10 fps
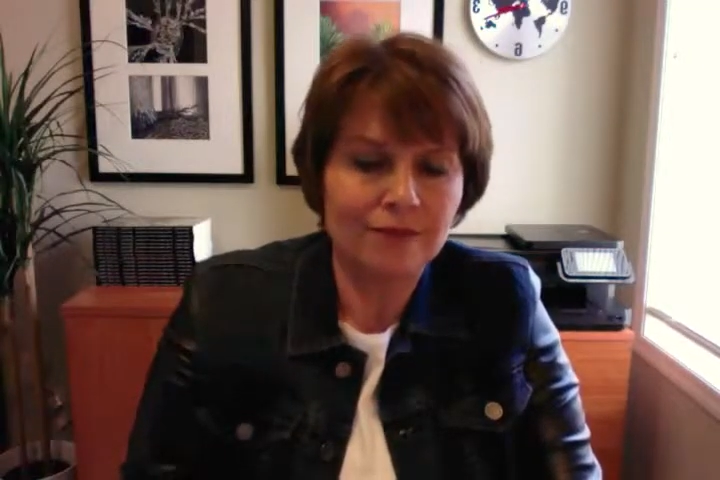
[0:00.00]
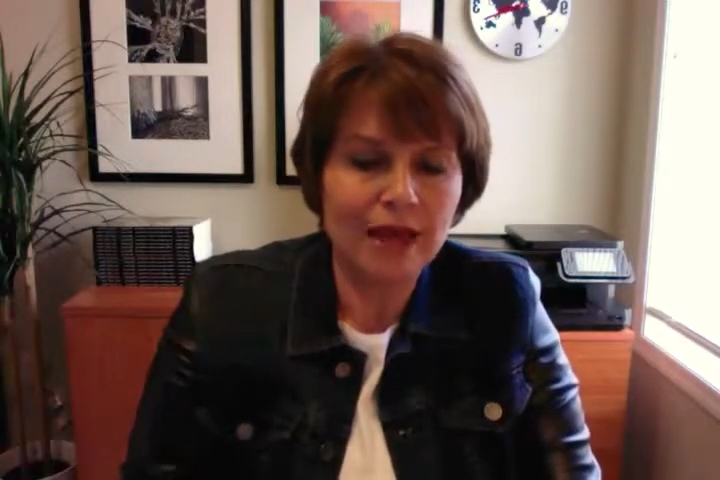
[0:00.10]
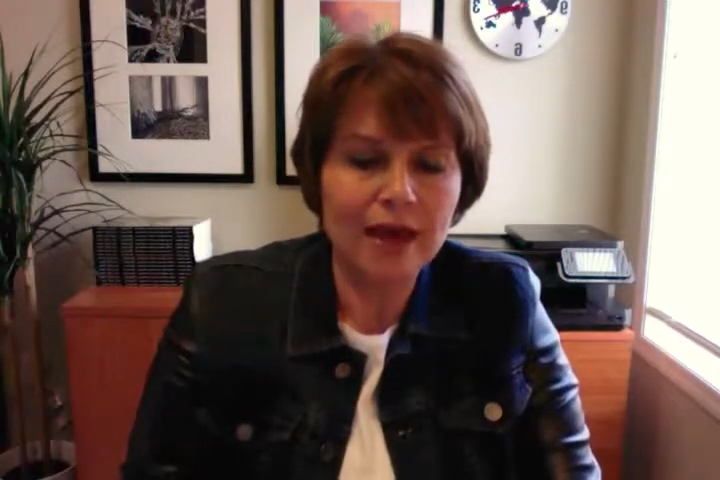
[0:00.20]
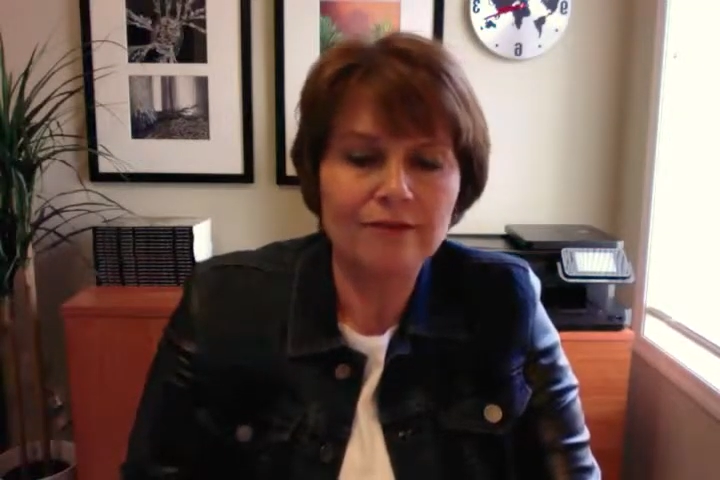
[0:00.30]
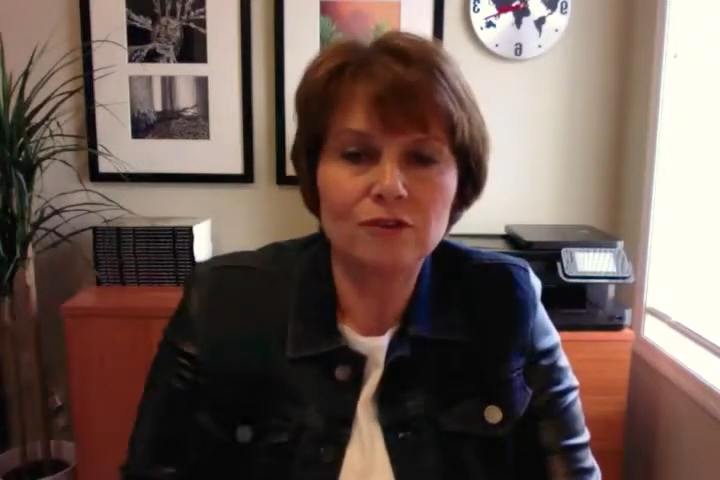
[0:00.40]

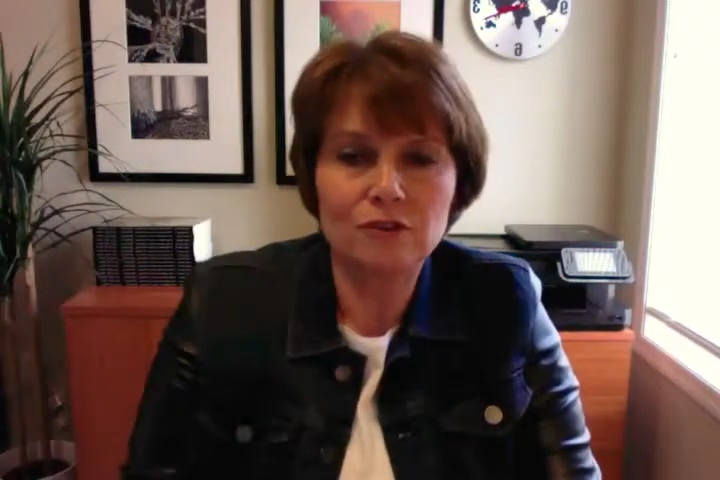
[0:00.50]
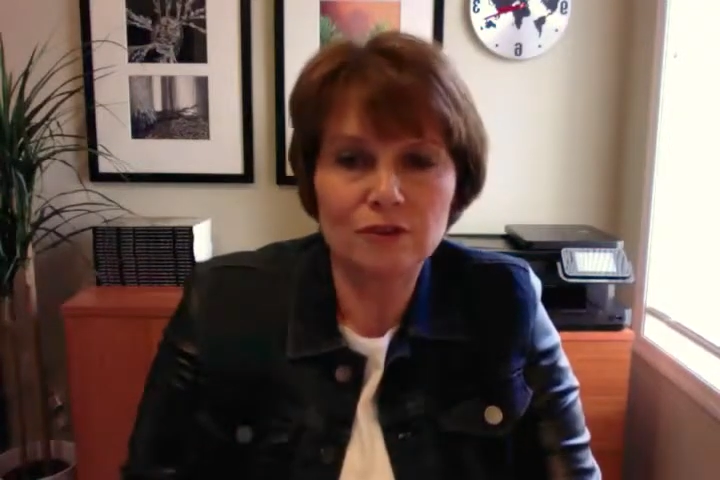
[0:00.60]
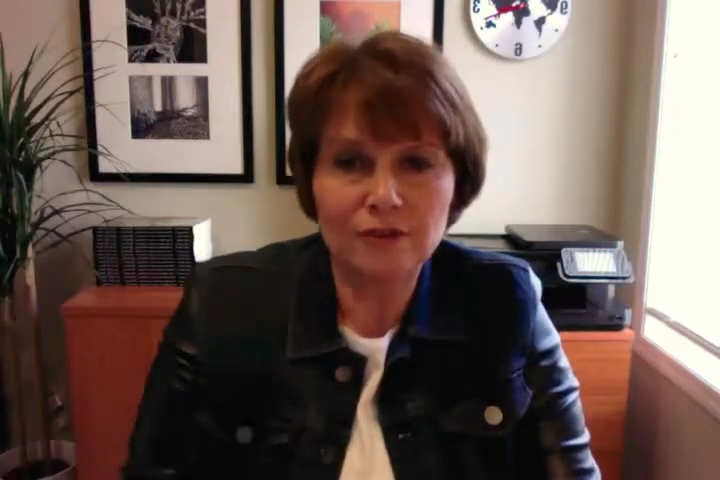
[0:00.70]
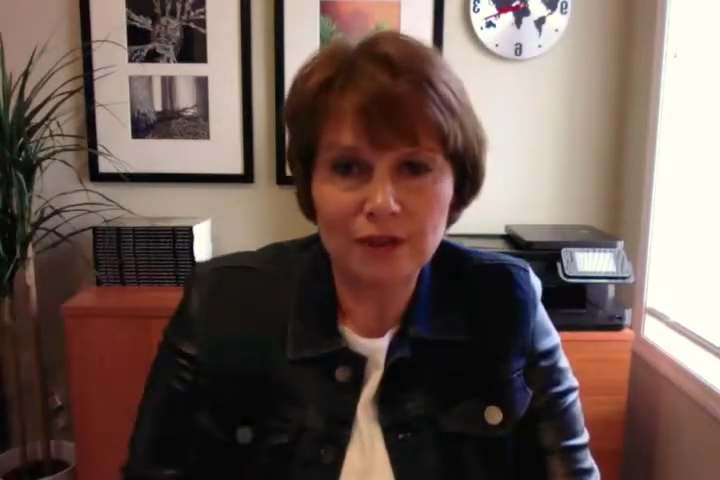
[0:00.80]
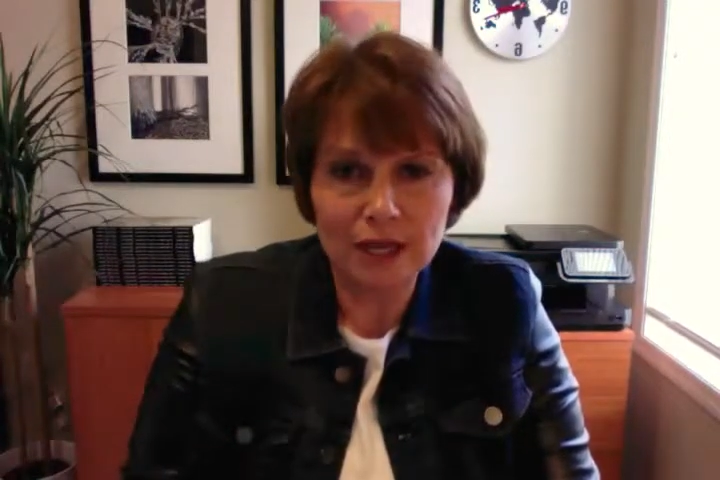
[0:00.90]

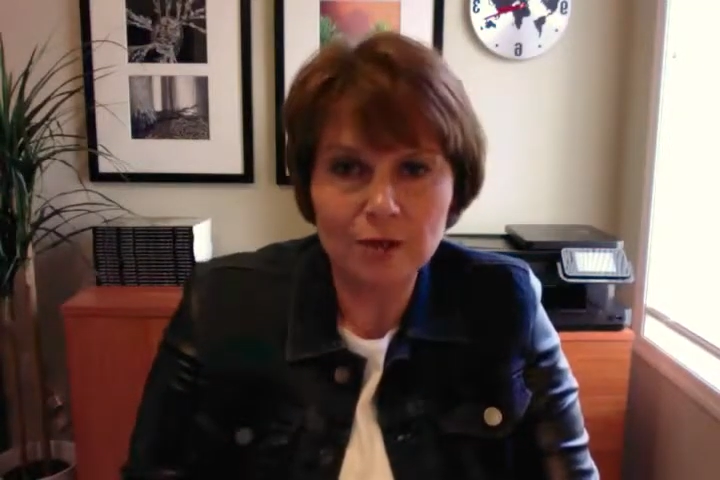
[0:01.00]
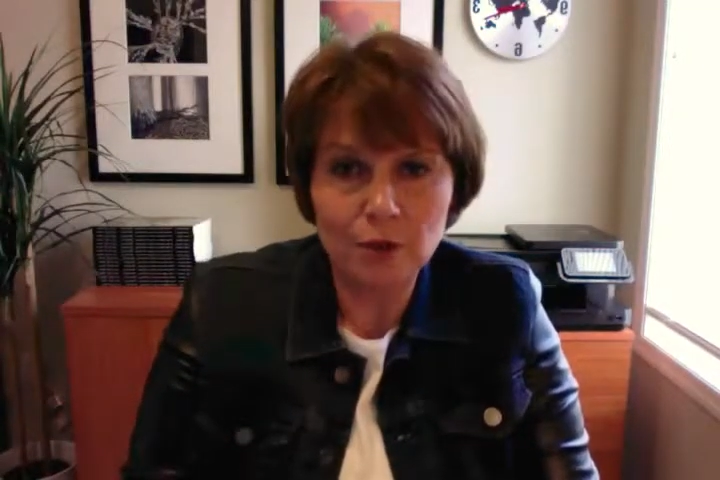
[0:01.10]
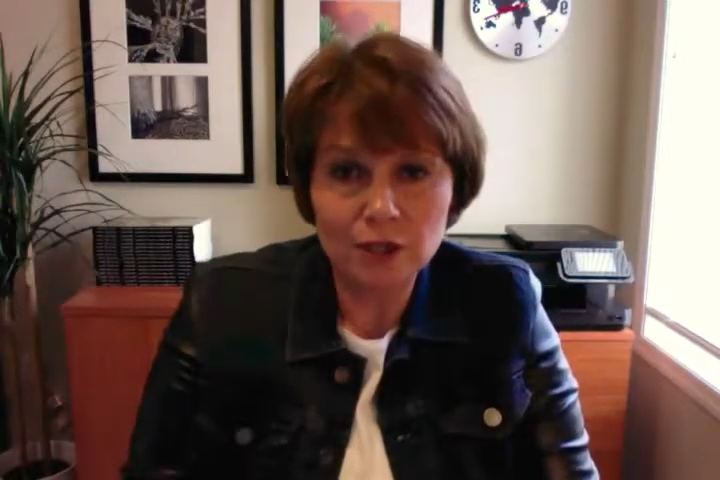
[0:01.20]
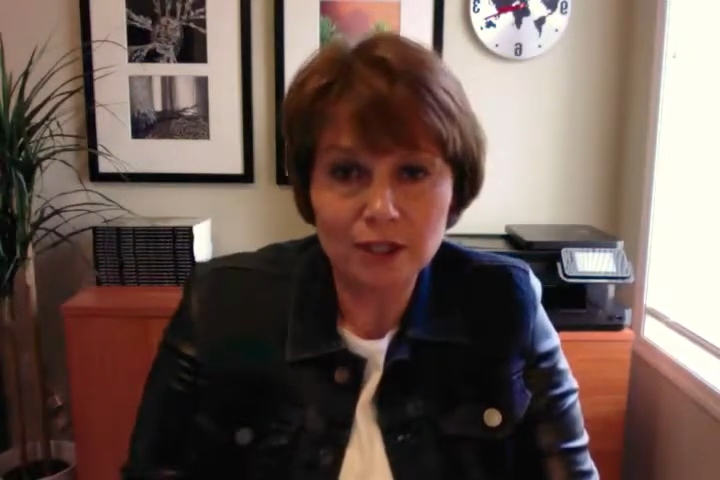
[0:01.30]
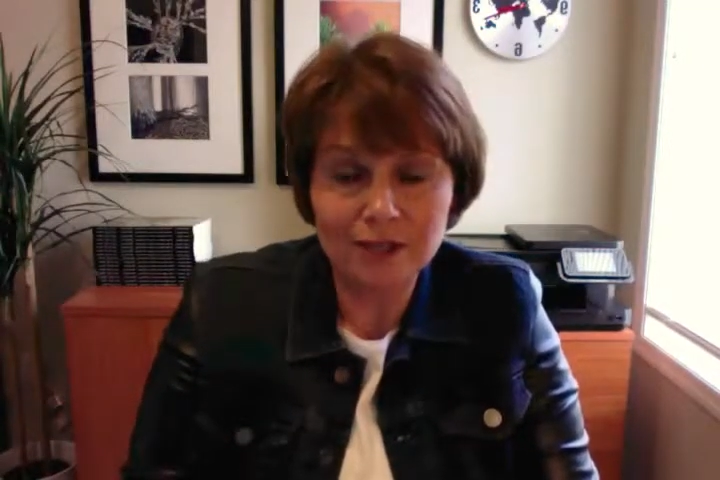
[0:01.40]
after the
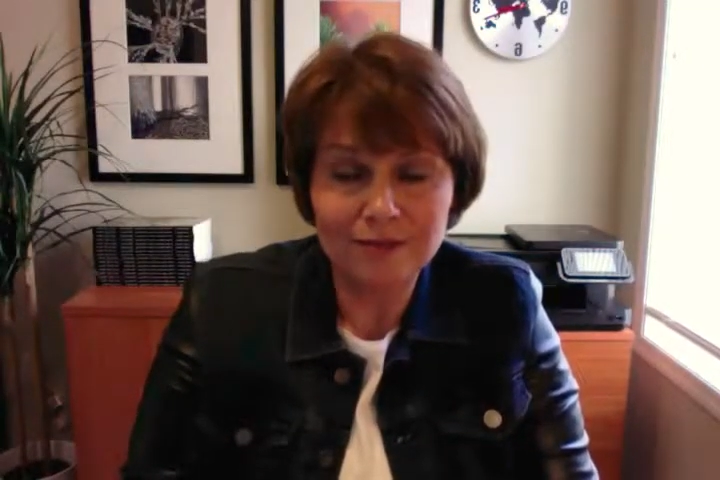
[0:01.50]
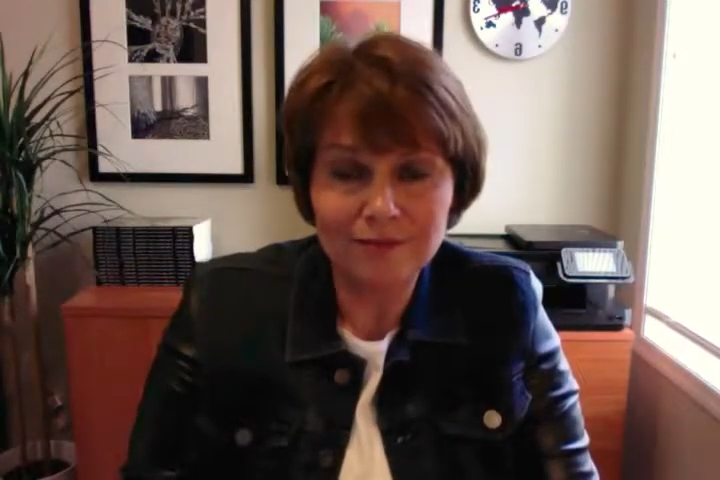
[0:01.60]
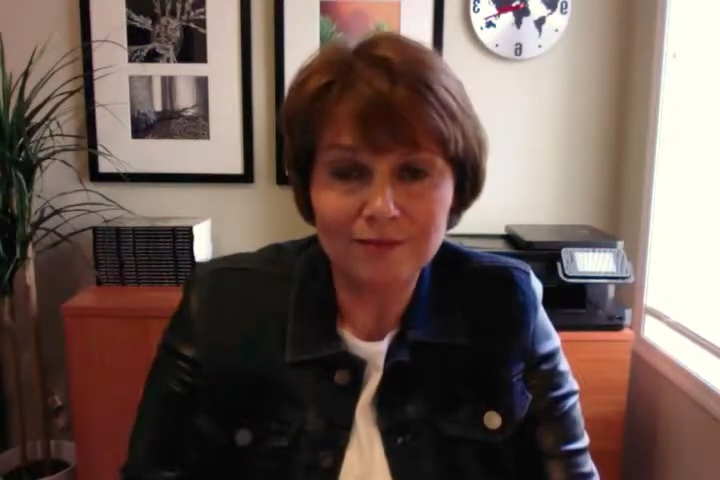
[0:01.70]
abortion?